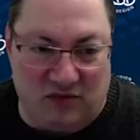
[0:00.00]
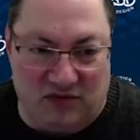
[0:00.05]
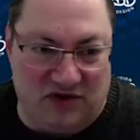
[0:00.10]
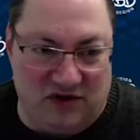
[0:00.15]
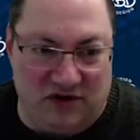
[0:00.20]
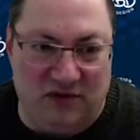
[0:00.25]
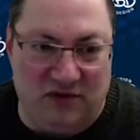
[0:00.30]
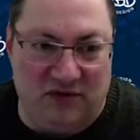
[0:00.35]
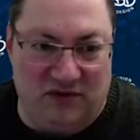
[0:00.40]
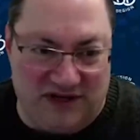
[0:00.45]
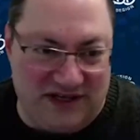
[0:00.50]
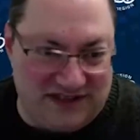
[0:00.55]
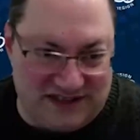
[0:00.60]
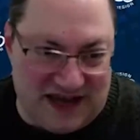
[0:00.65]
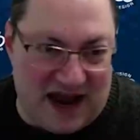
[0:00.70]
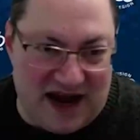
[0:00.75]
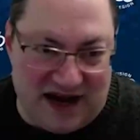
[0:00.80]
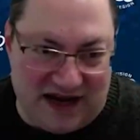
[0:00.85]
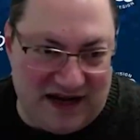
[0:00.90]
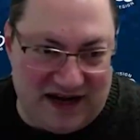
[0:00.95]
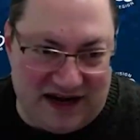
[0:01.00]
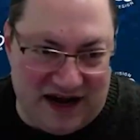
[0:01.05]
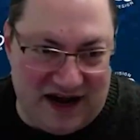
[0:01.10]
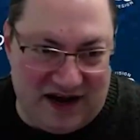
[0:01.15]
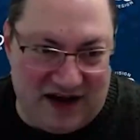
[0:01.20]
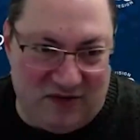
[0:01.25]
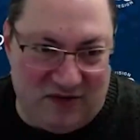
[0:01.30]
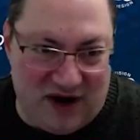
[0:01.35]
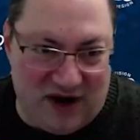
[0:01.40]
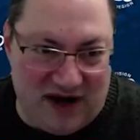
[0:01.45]
don't do design in
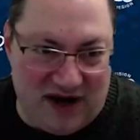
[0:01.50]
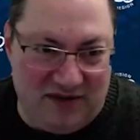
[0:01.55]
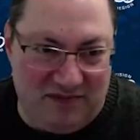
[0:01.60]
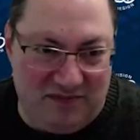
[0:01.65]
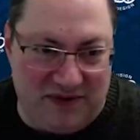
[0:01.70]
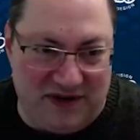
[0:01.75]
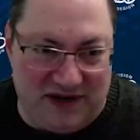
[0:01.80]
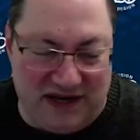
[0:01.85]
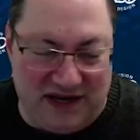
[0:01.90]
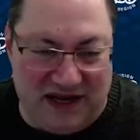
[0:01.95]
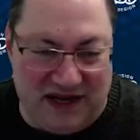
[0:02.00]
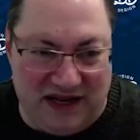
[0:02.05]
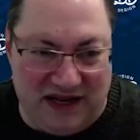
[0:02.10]
any way, but